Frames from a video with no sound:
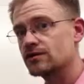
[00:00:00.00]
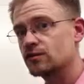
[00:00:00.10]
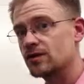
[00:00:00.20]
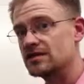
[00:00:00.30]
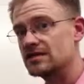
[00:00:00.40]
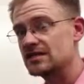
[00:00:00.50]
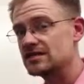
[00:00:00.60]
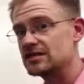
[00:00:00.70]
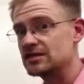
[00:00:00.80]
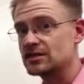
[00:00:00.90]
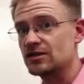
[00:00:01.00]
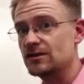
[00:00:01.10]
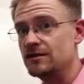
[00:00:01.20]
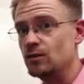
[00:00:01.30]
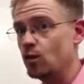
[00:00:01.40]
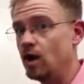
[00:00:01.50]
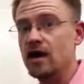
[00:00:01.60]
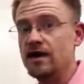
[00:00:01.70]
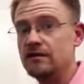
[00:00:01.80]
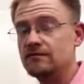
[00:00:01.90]
root of 26 is just going to be
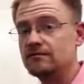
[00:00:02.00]
1.